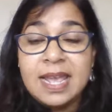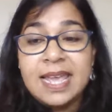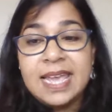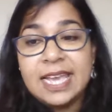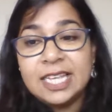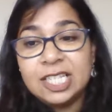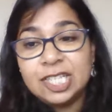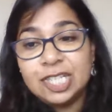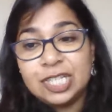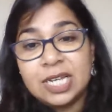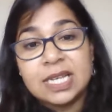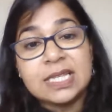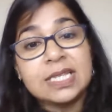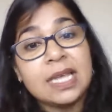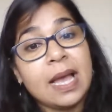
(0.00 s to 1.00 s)
is
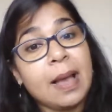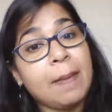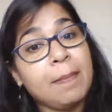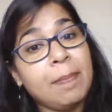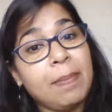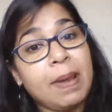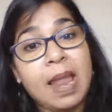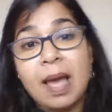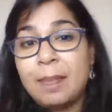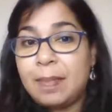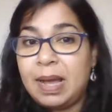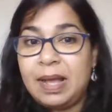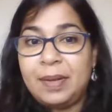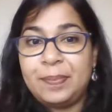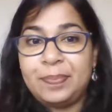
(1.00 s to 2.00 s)
just plumber.
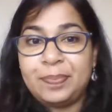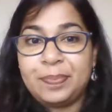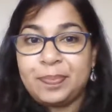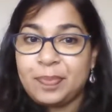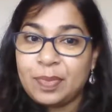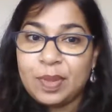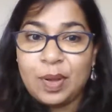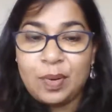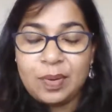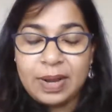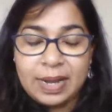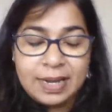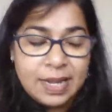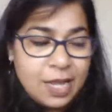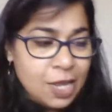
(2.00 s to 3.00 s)
All
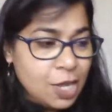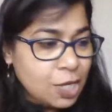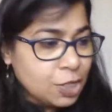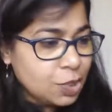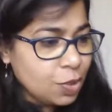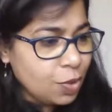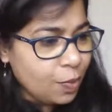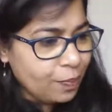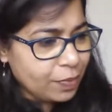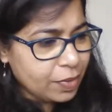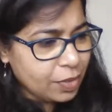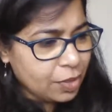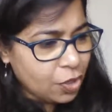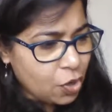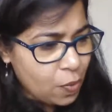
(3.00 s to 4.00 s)
right. So
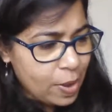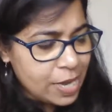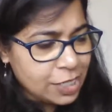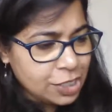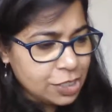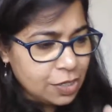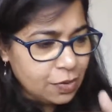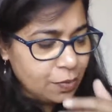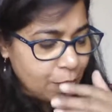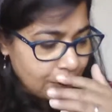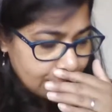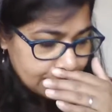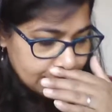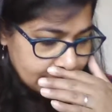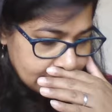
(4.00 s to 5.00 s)
the question
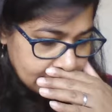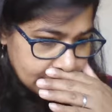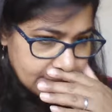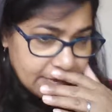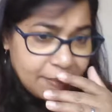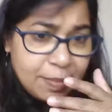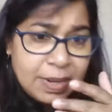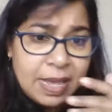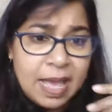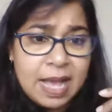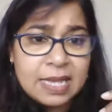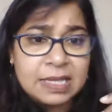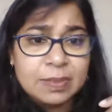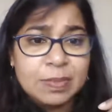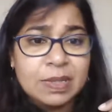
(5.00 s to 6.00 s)
was, somebody
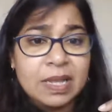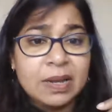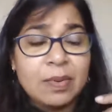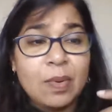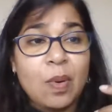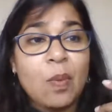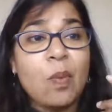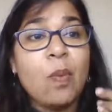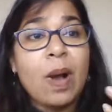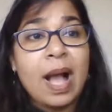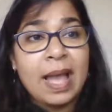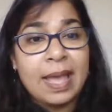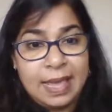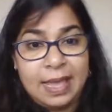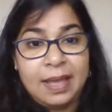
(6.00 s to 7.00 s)
asked me that
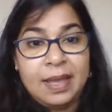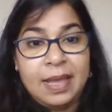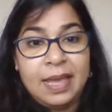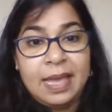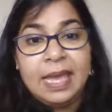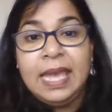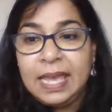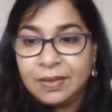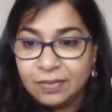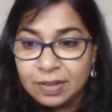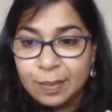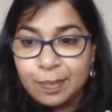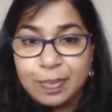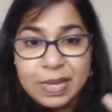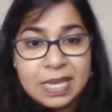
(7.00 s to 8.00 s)
why, if the
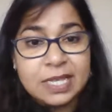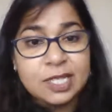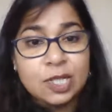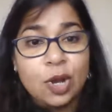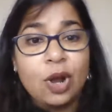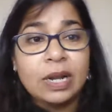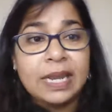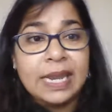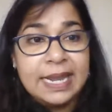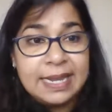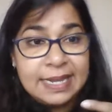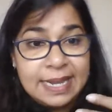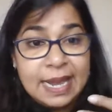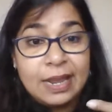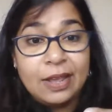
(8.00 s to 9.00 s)
B is not
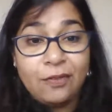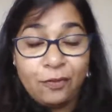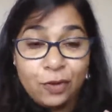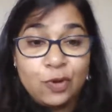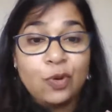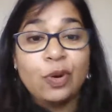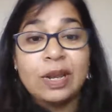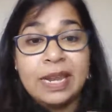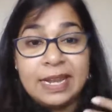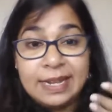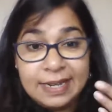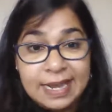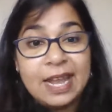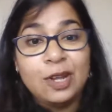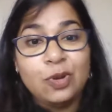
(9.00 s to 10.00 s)
in, if you don't
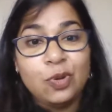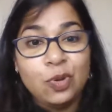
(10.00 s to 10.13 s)
intend to